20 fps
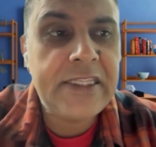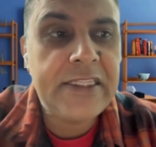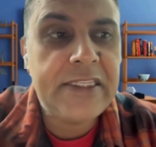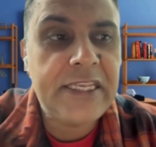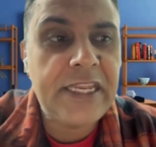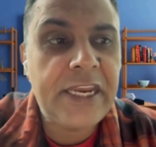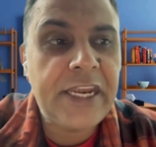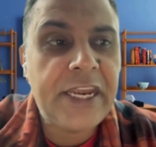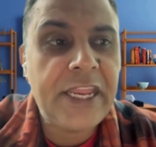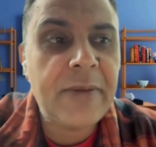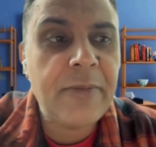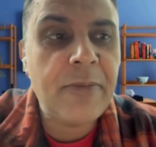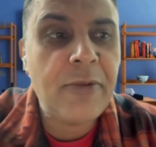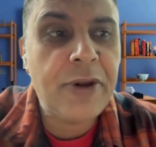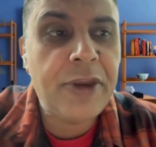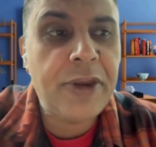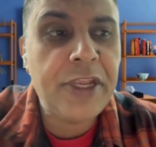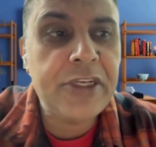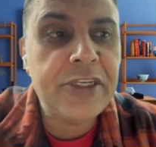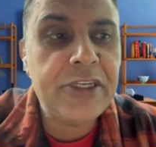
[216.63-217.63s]
genetic
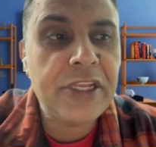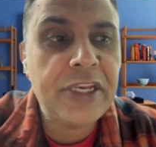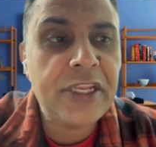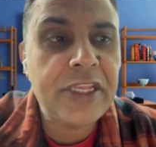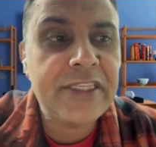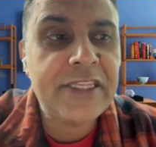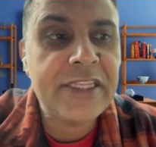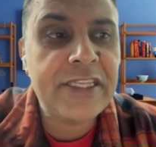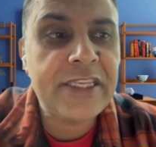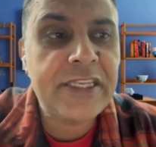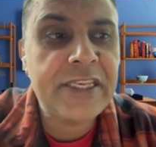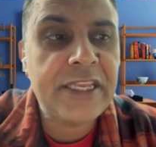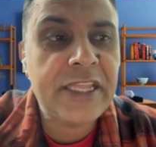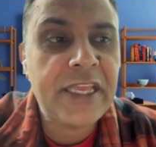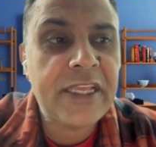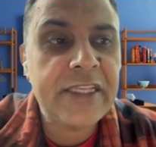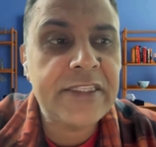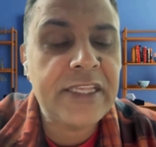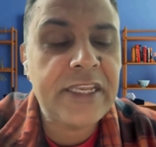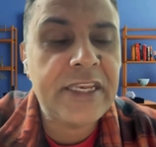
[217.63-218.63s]
mutation is
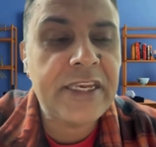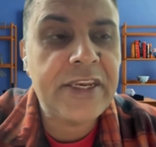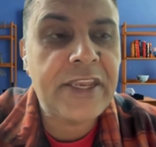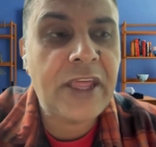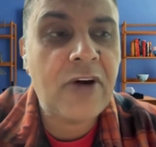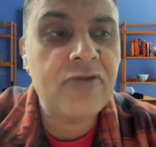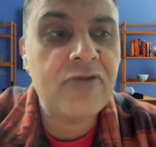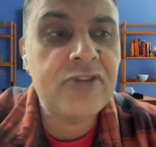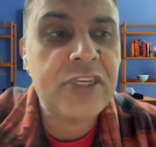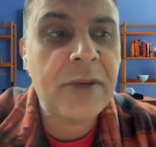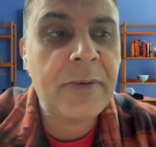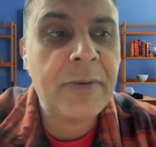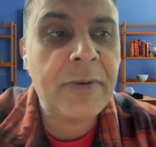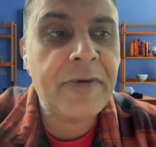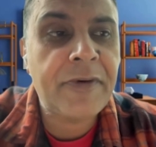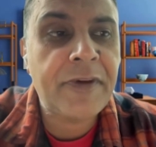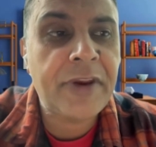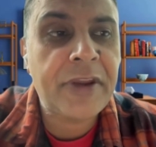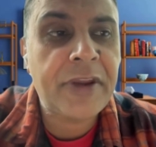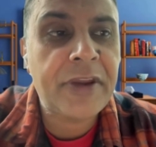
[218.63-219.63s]
in downstream
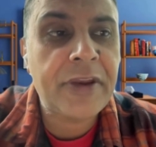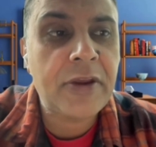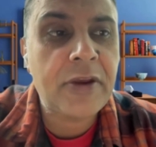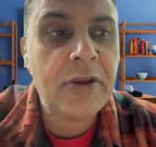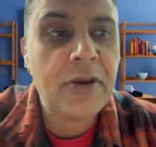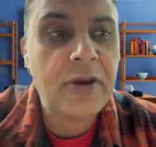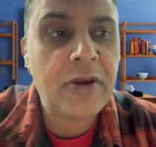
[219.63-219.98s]
effect